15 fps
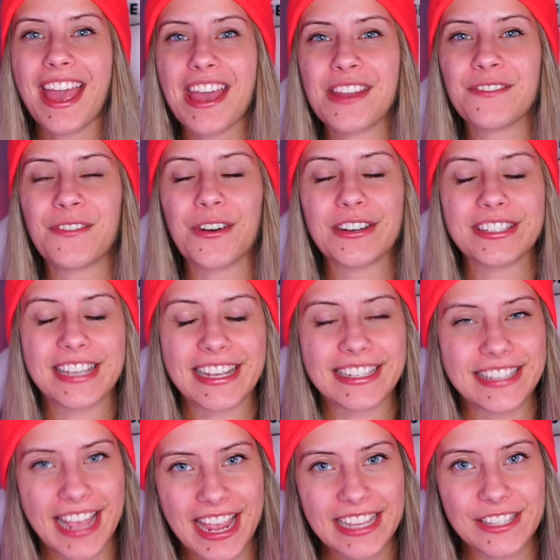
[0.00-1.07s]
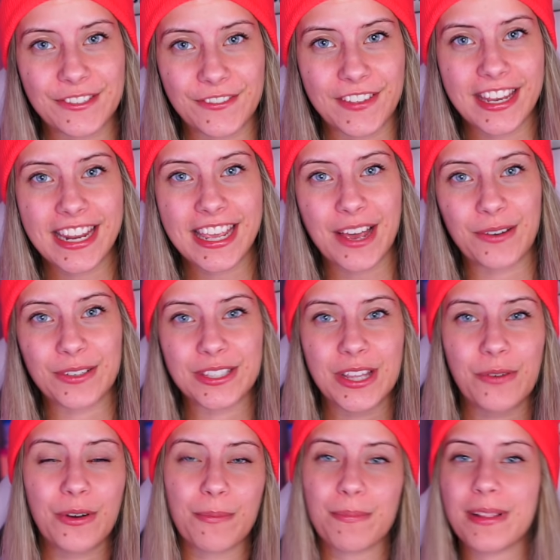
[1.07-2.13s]
And for today's video, so
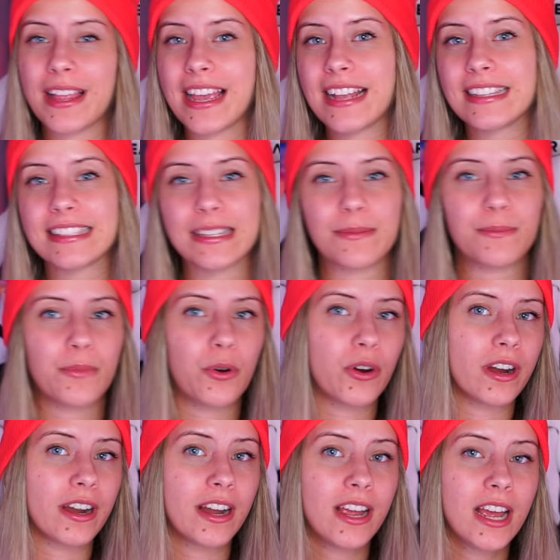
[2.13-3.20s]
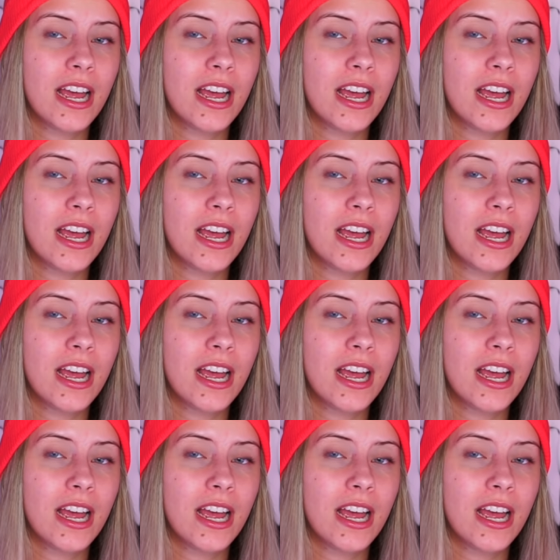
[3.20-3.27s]
we're playing some more